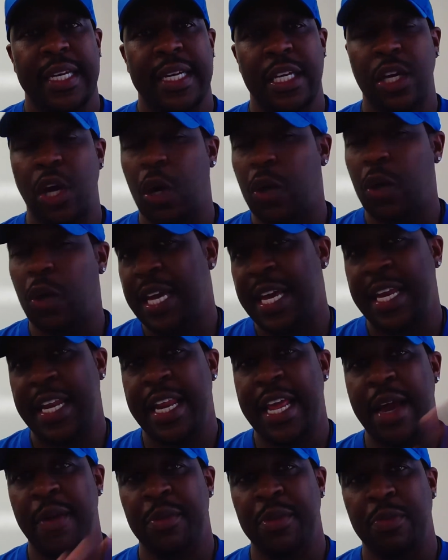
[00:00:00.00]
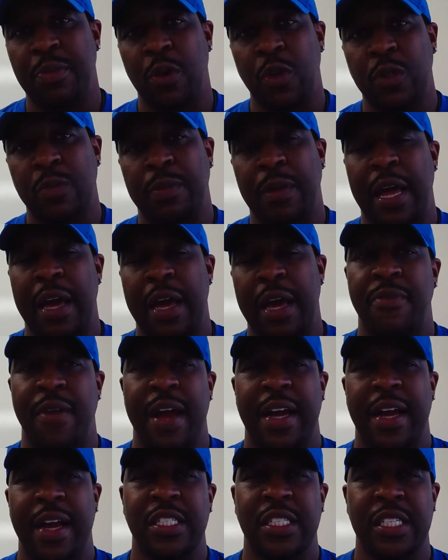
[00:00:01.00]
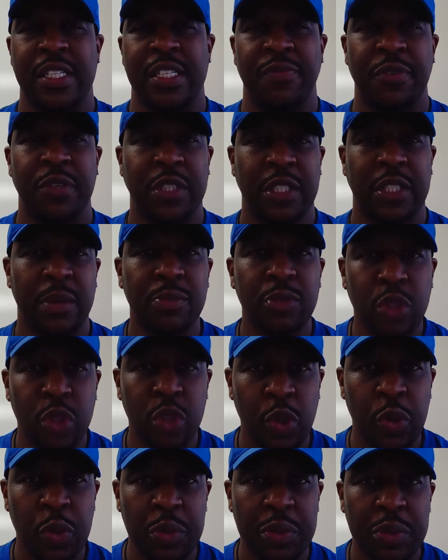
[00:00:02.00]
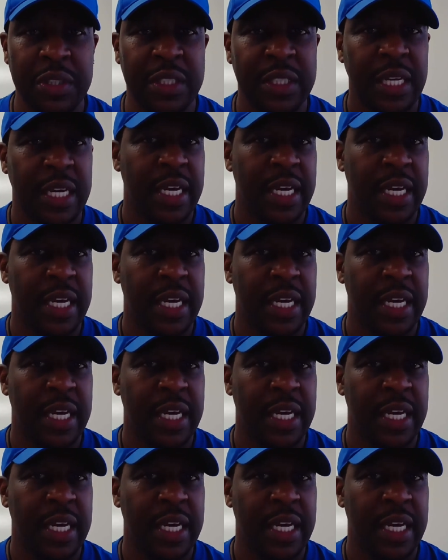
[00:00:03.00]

goes hand in hand with multiplying fractions, and for some students,